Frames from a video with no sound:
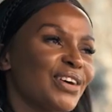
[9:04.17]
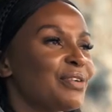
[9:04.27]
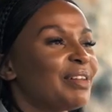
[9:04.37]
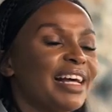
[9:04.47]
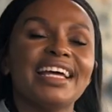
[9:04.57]

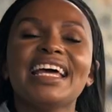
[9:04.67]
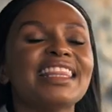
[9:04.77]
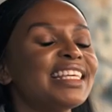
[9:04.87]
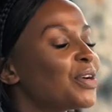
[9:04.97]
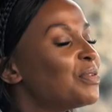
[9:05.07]
Oh,
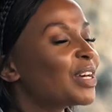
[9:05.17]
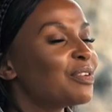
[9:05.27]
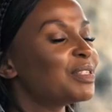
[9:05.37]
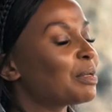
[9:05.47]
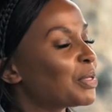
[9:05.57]
there's always
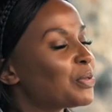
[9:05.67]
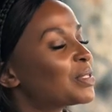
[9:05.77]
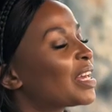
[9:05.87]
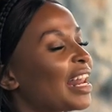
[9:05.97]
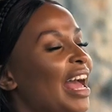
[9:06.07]
gonna be somebody
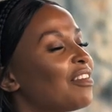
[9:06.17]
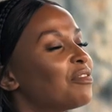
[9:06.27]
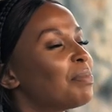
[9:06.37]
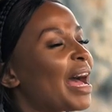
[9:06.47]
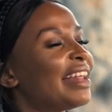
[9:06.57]
who's gonna
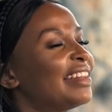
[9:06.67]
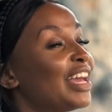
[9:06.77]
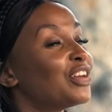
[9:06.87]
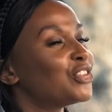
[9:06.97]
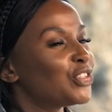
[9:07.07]
have bad
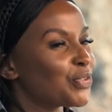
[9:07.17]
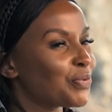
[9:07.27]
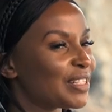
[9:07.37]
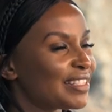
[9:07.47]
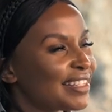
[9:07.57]
energy
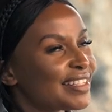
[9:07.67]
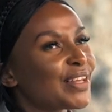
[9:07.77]
towards it.